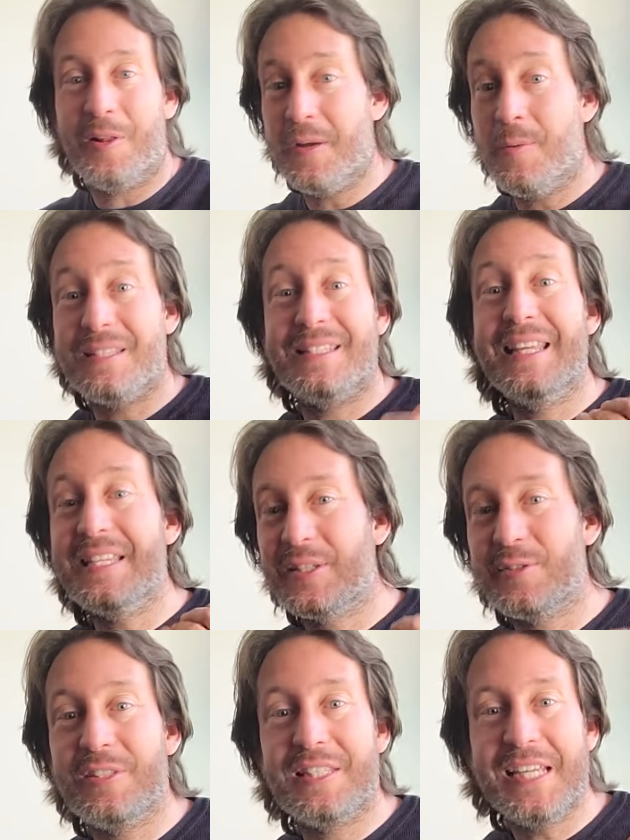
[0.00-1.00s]
It was
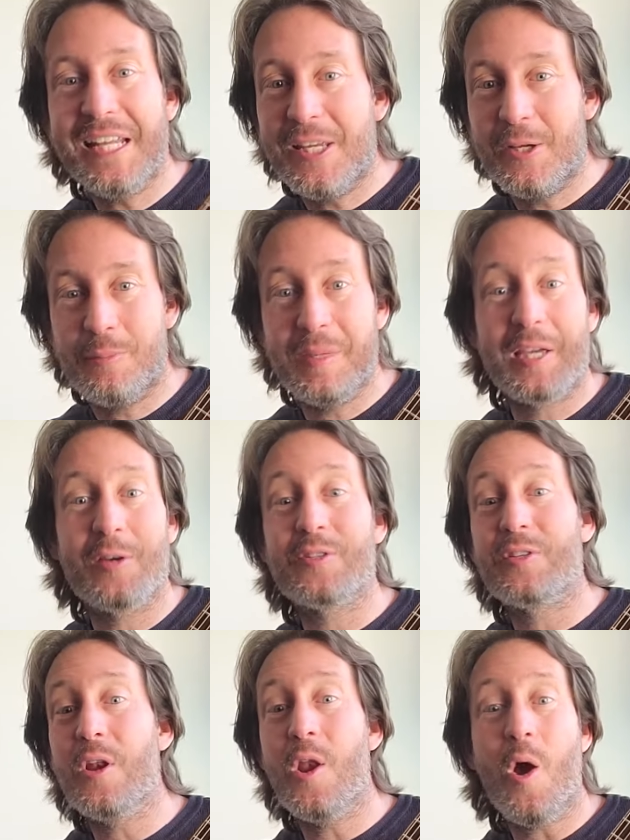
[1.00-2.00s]
discontinued because
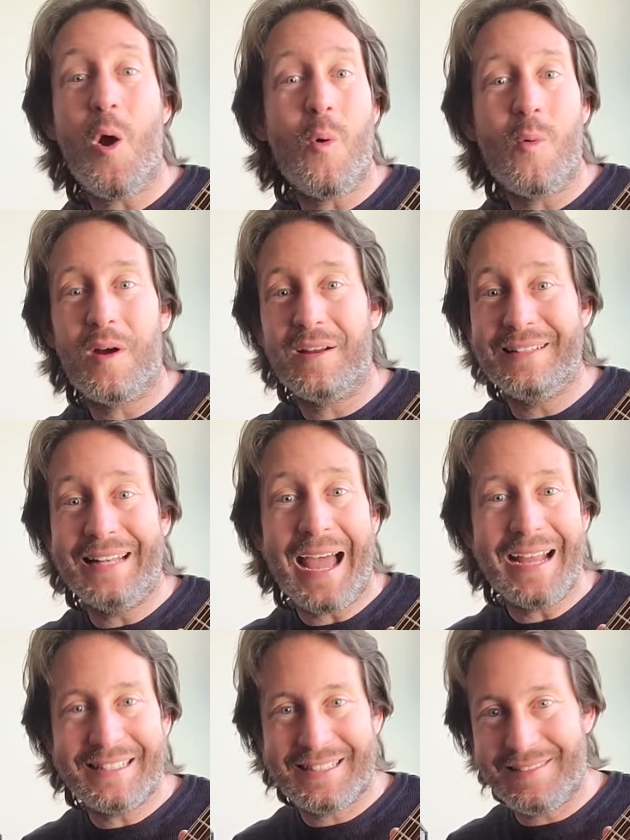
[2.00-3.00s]
no one
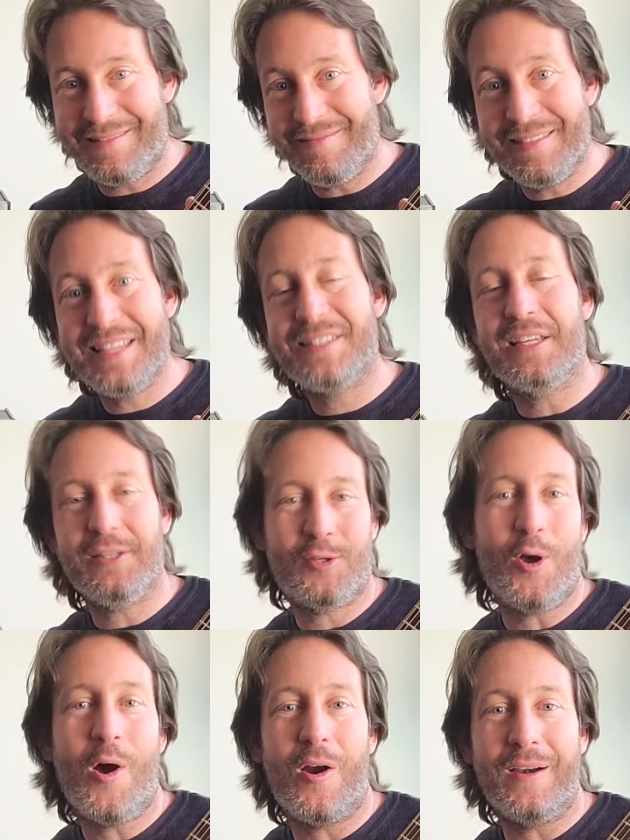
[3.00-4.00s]
liked this
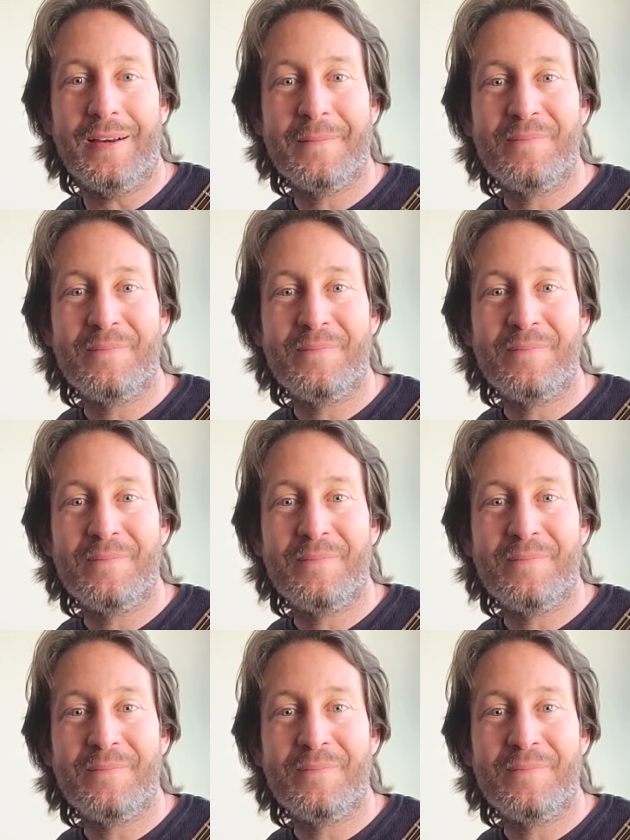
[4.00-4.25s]
guitar